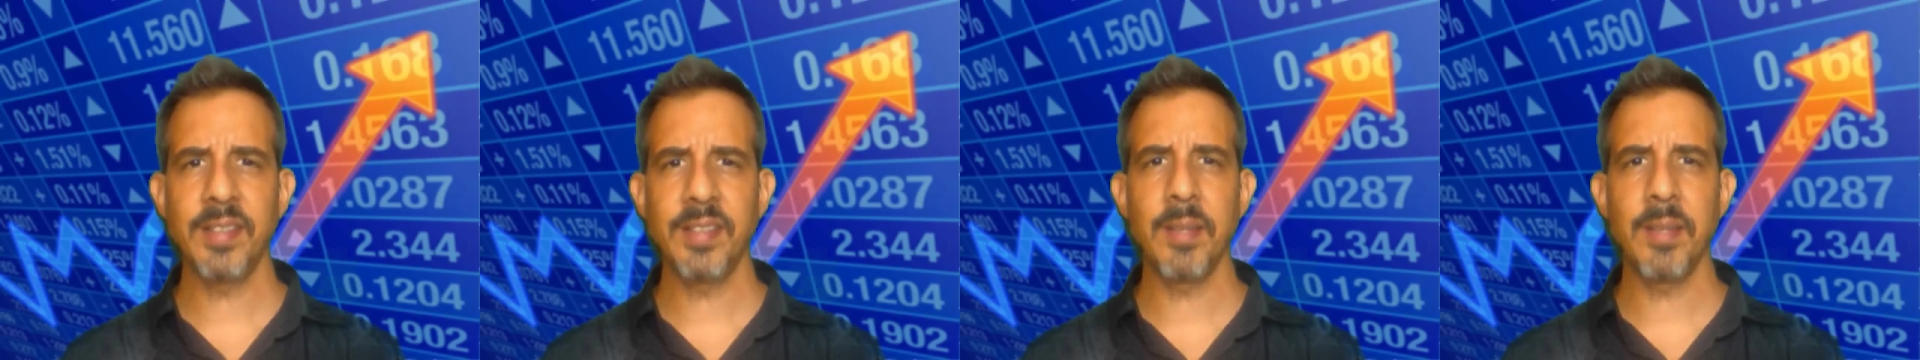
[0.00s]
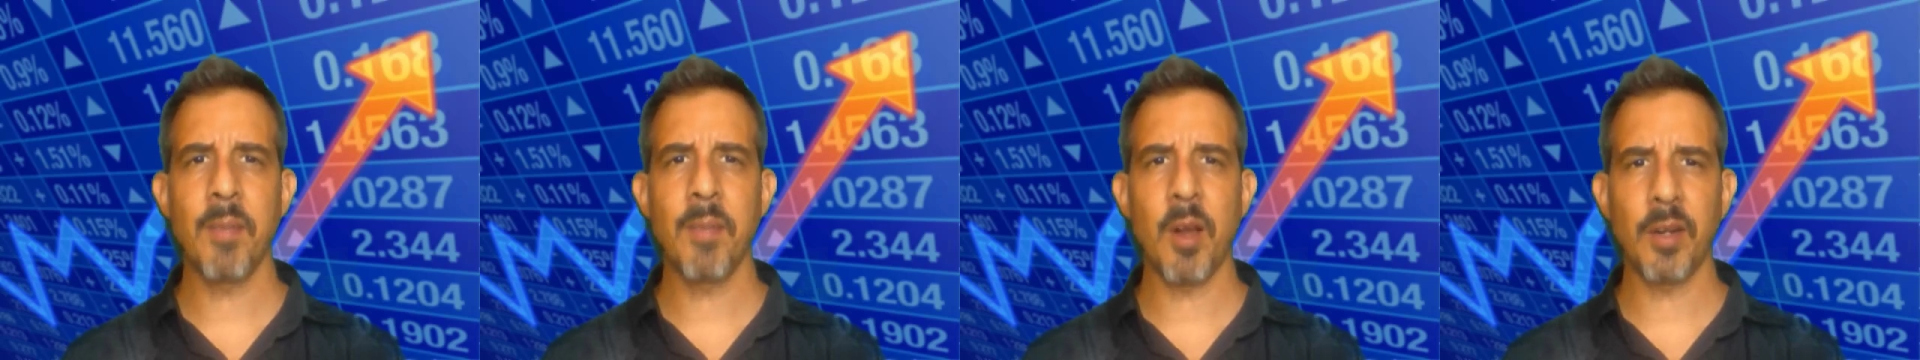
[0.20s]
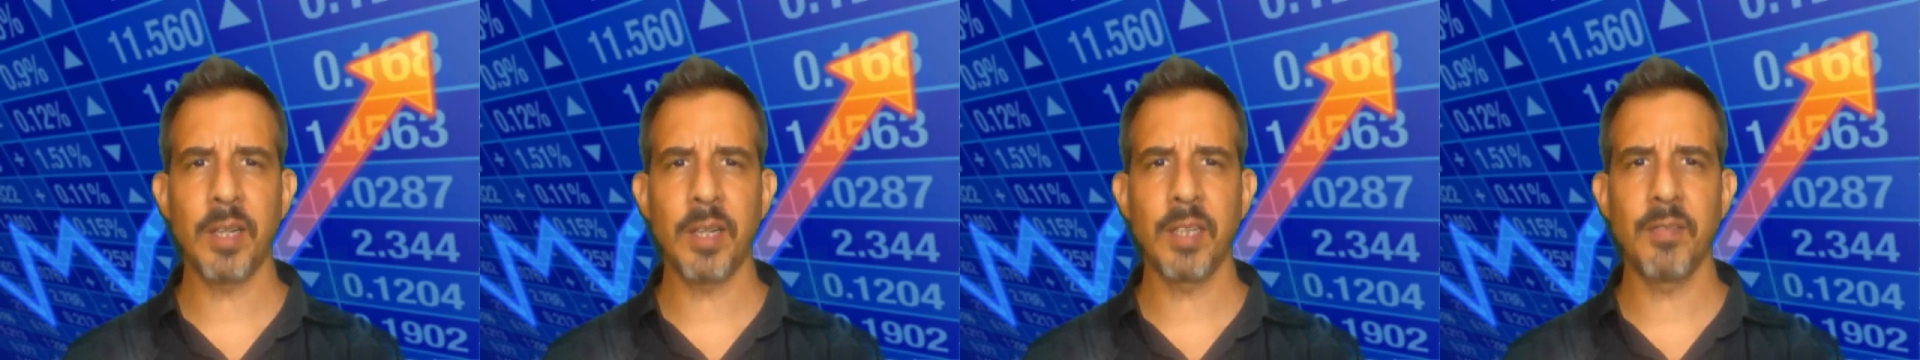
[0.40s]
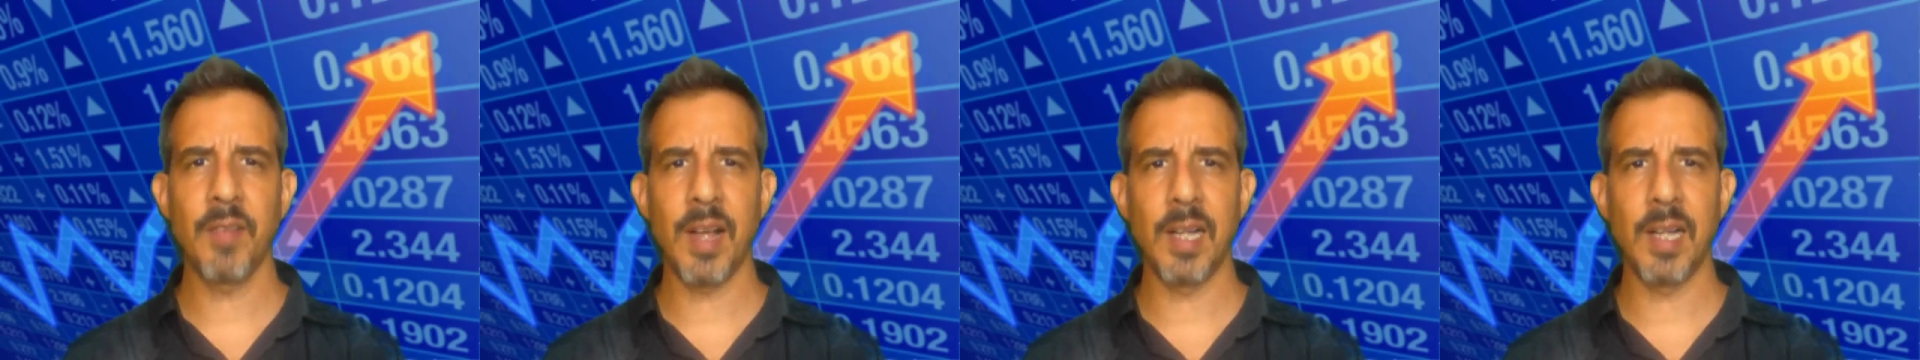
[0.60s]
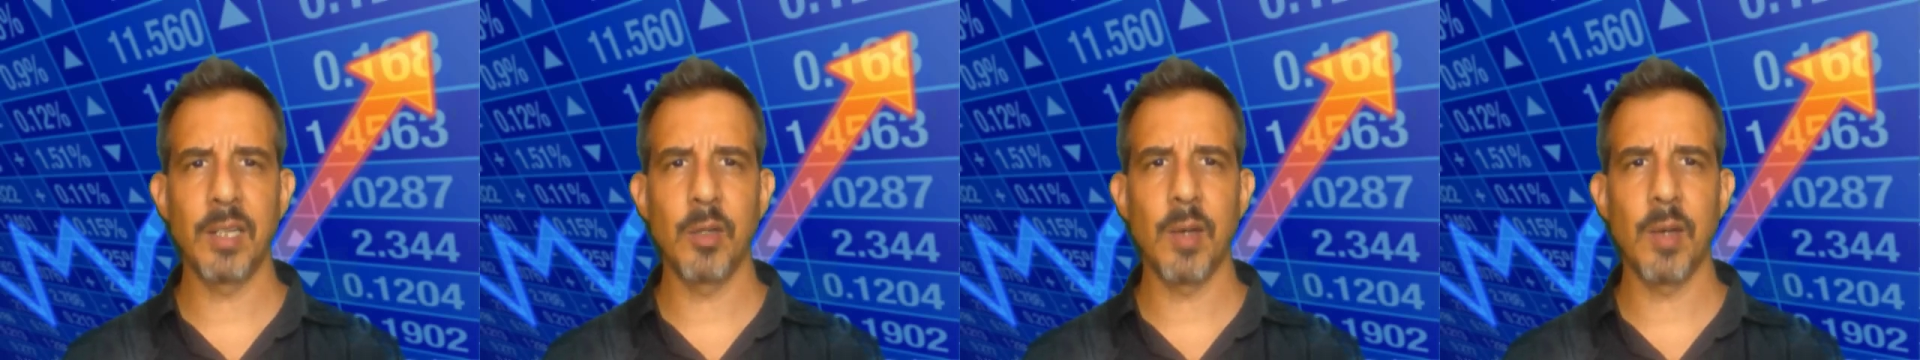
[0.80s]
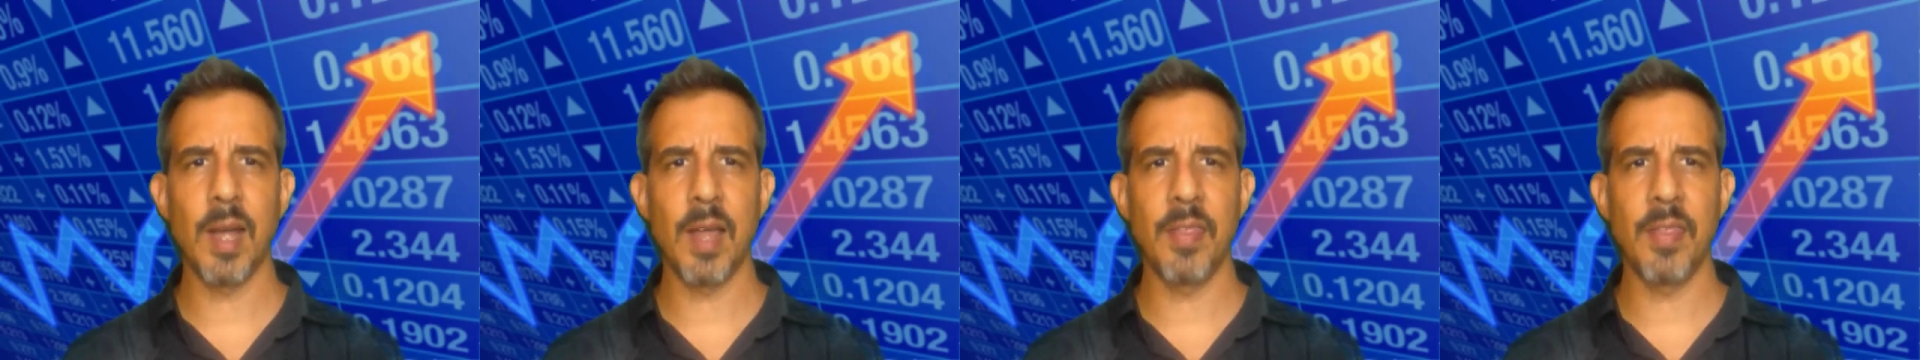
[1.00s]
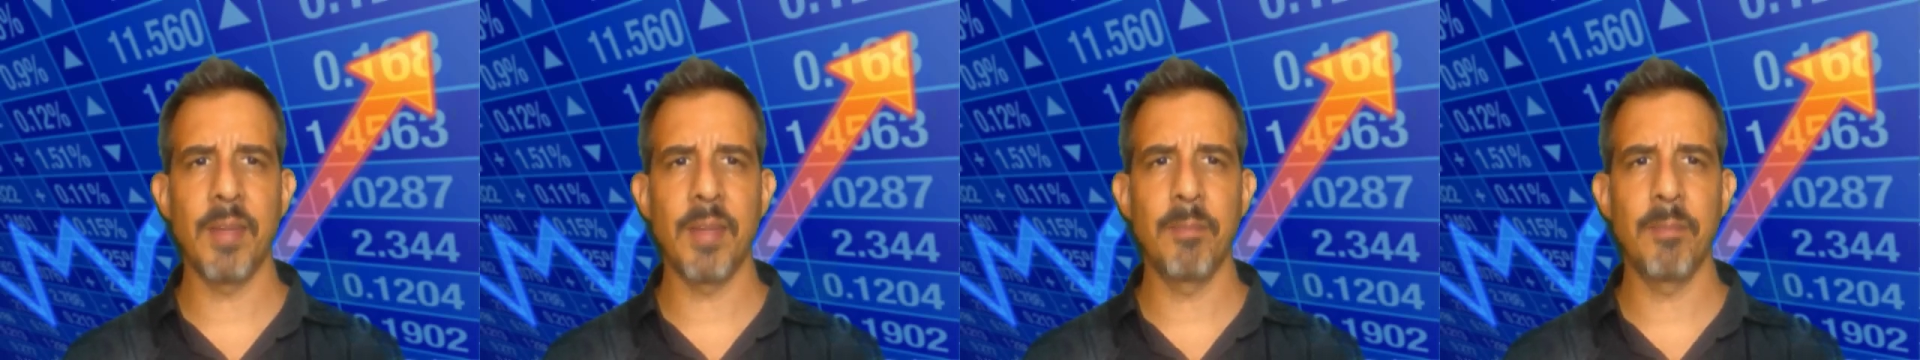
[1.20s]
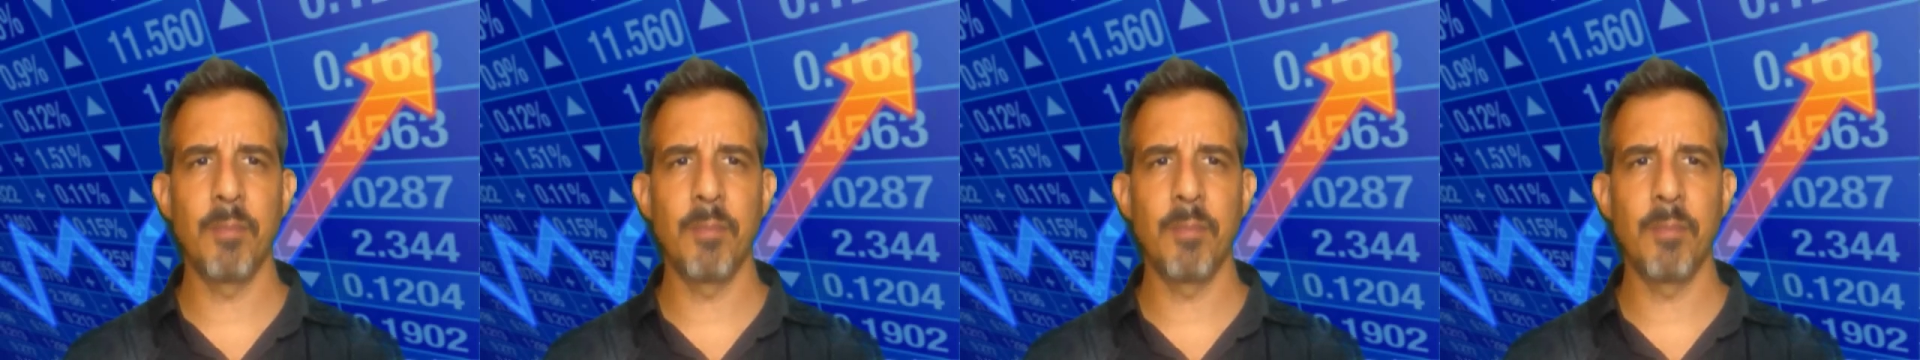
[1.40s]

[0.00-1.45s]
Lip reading: the market value and the